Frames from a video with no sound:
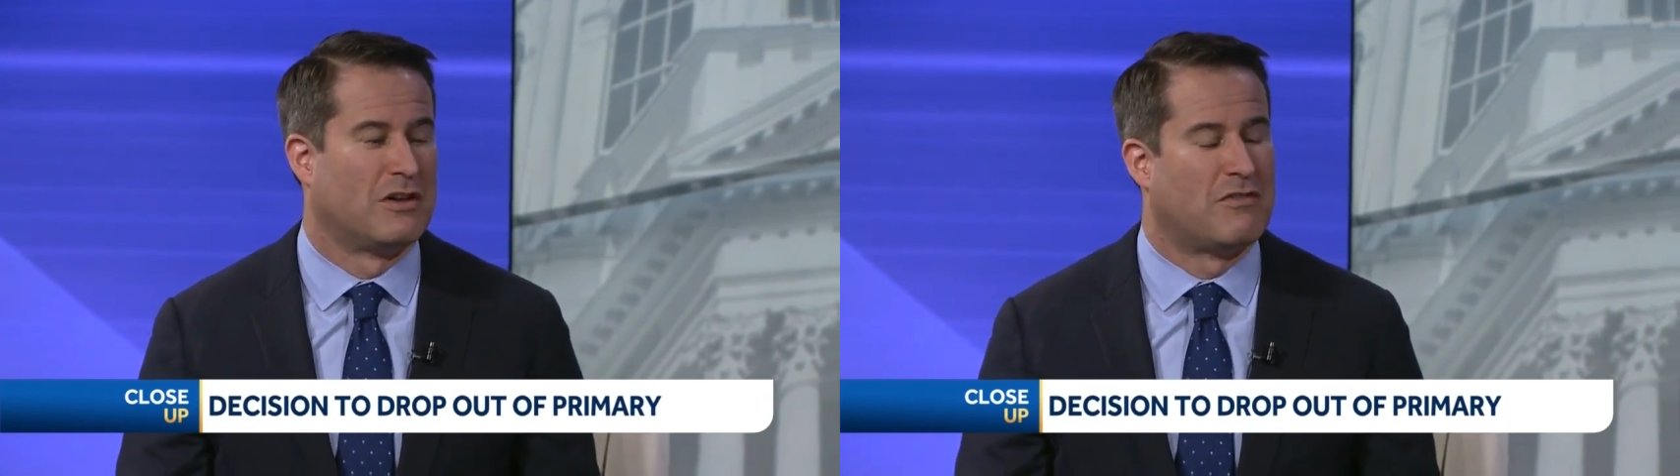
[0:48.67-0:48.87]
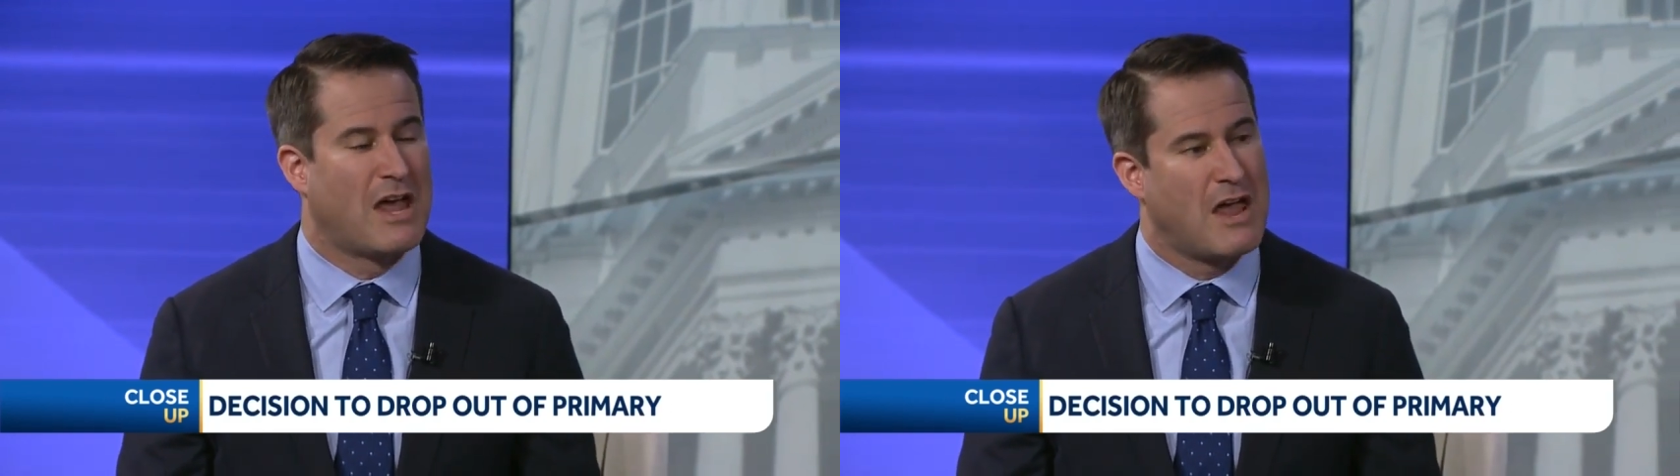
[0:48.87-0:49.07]

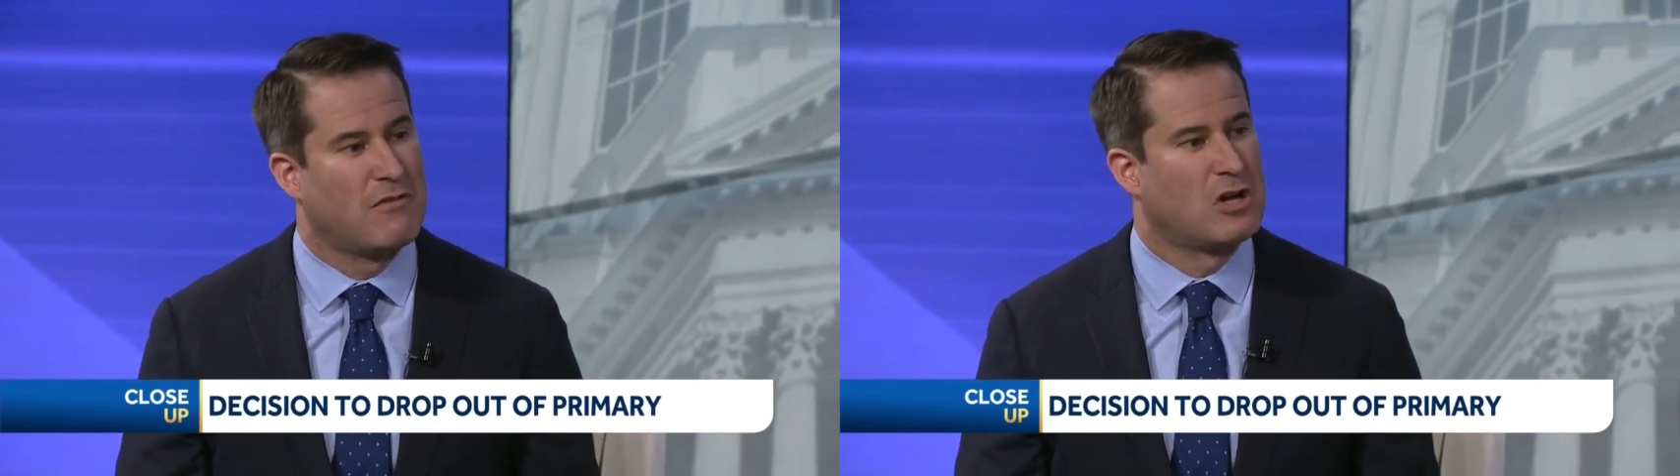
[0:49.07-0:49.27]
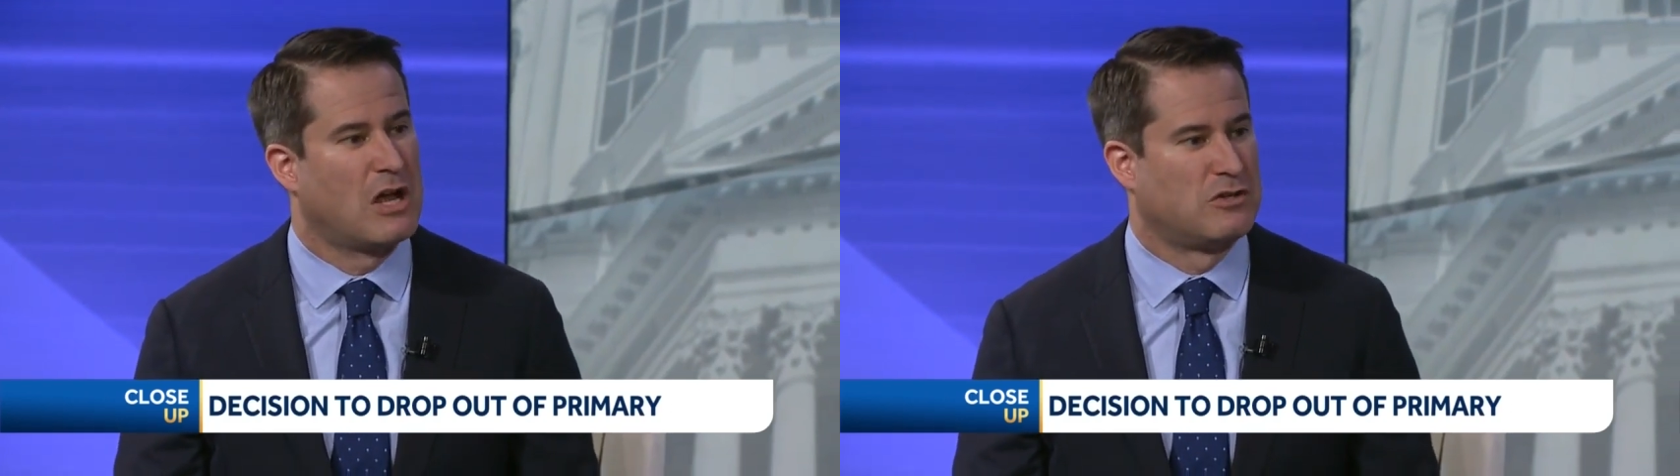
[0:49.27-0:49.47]
that if I
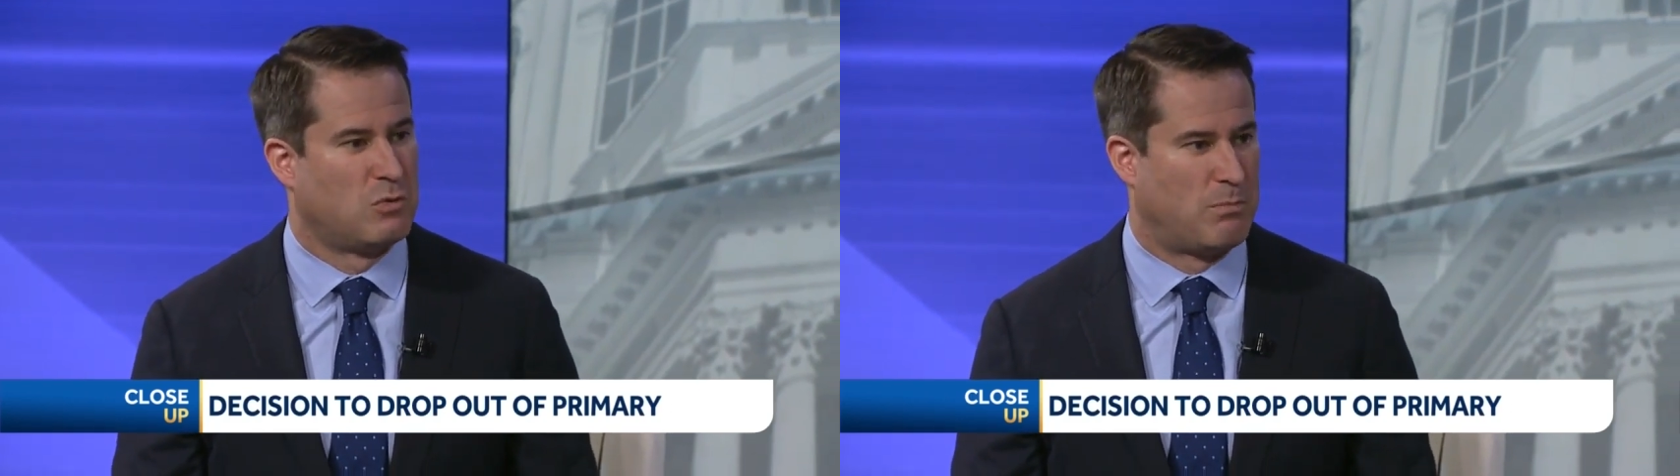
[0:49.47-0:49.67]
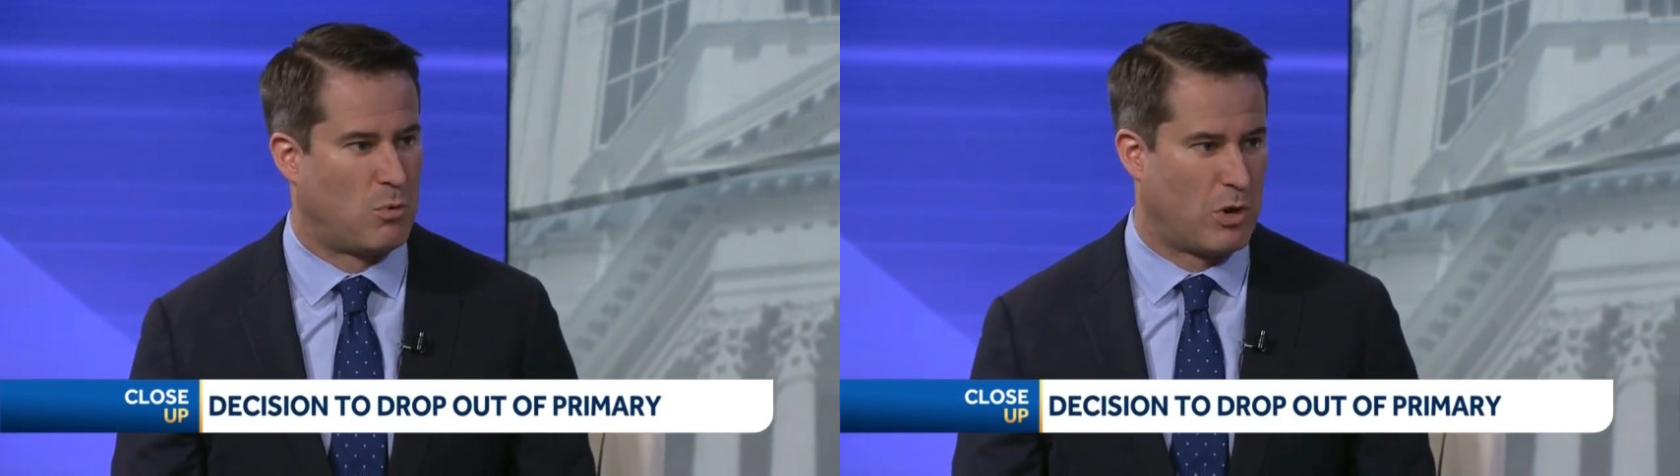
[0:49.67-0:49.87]
ever got
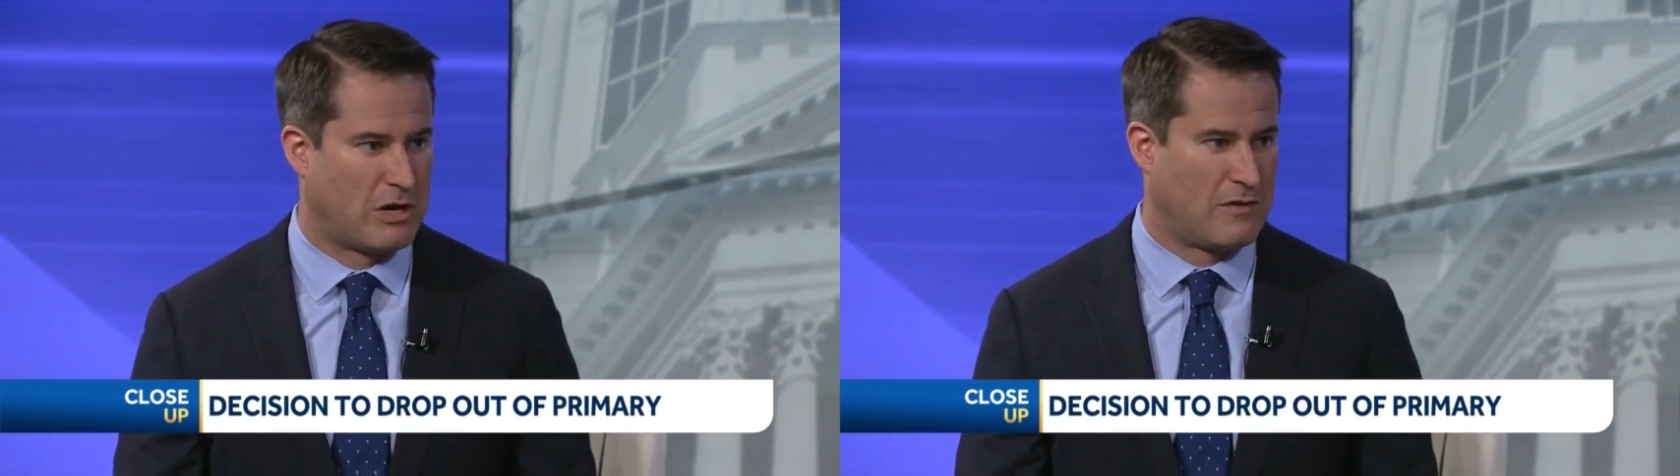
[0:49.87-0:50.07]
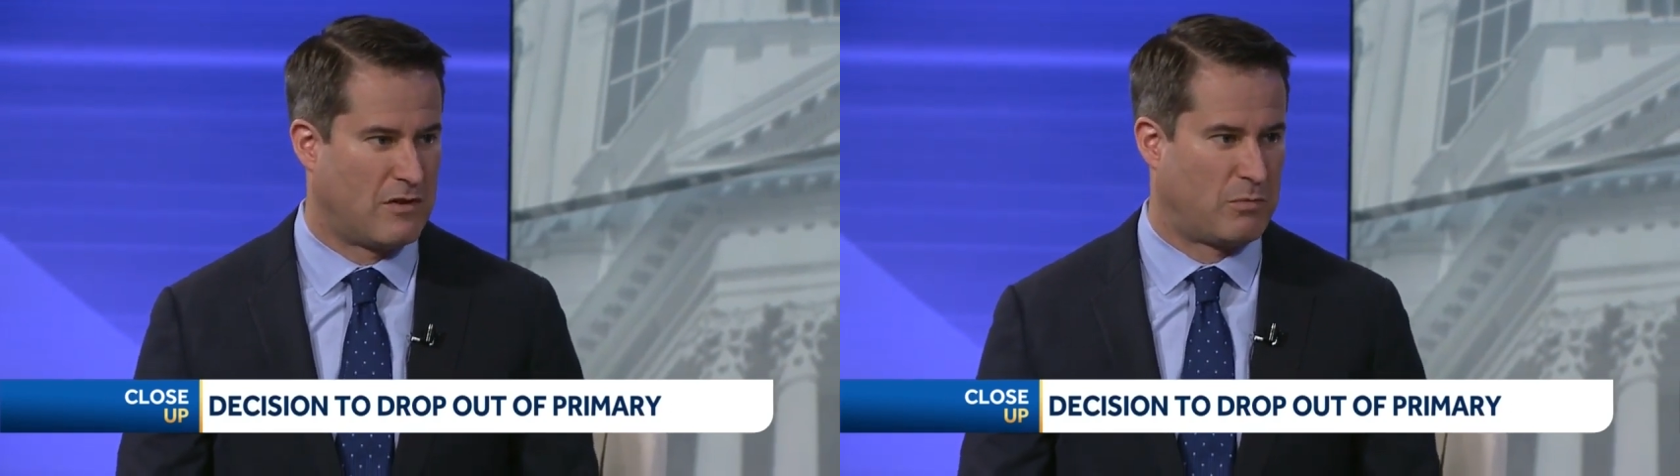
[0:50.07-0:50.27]
to a
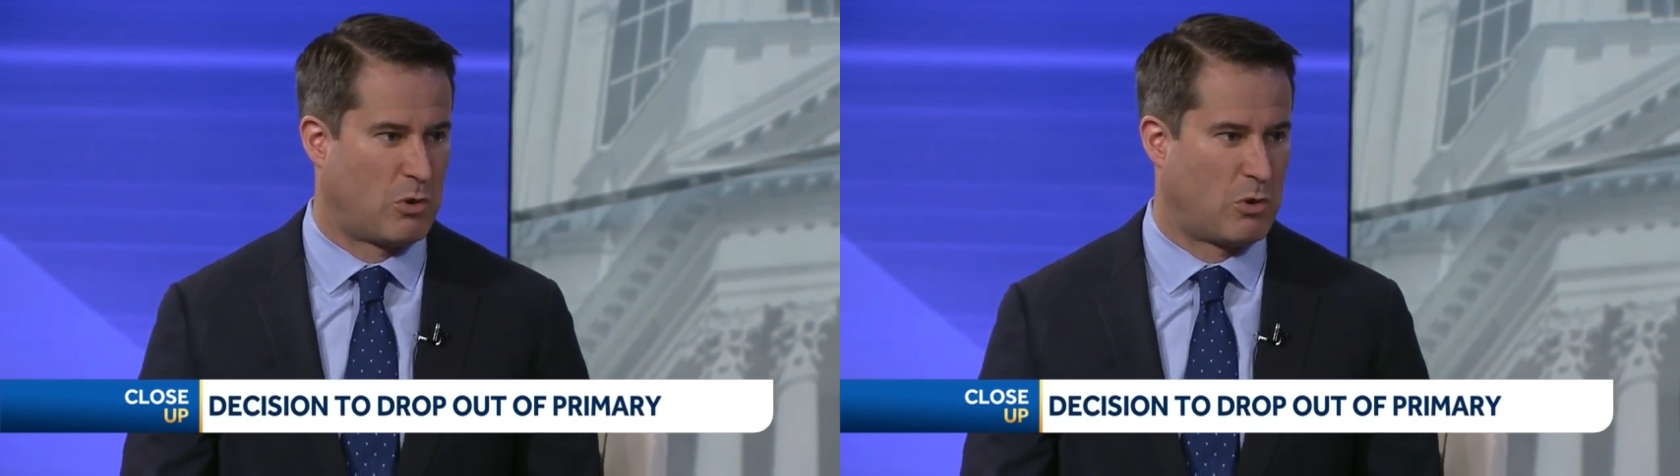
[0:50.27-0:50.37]
point in this